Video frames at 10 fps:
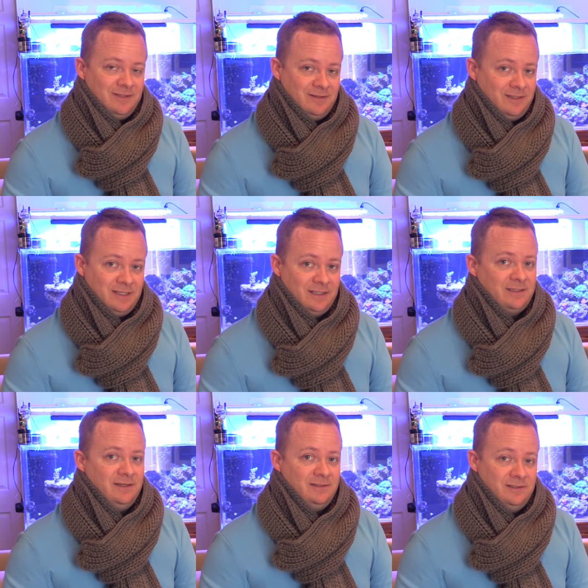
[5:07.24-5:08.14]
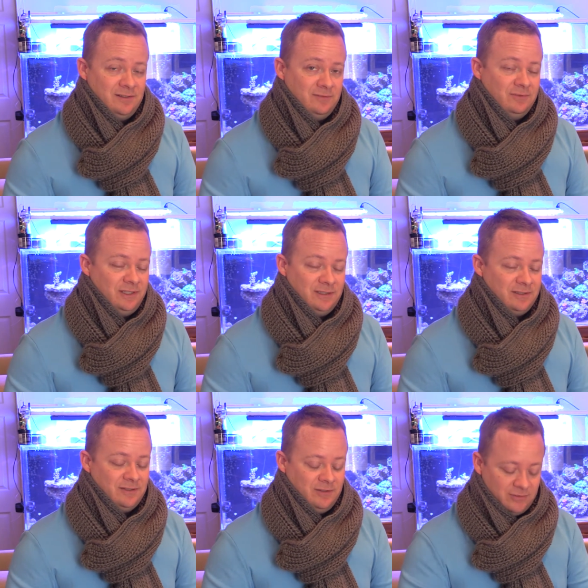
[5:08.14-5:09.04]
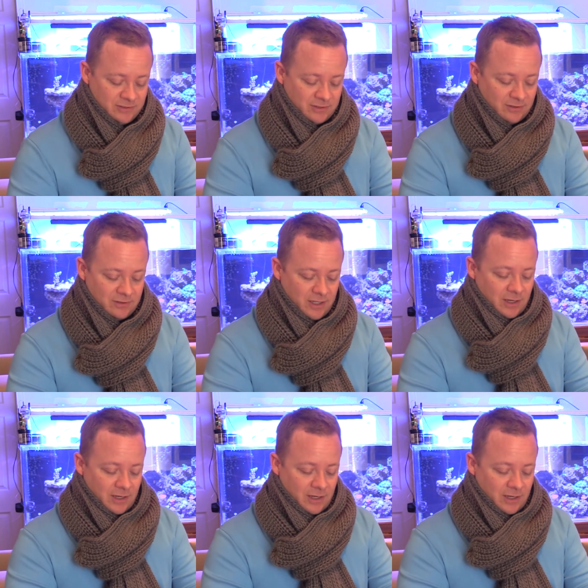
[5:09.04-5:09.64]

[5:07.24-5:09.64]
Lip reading: the test kit is still reading 0. So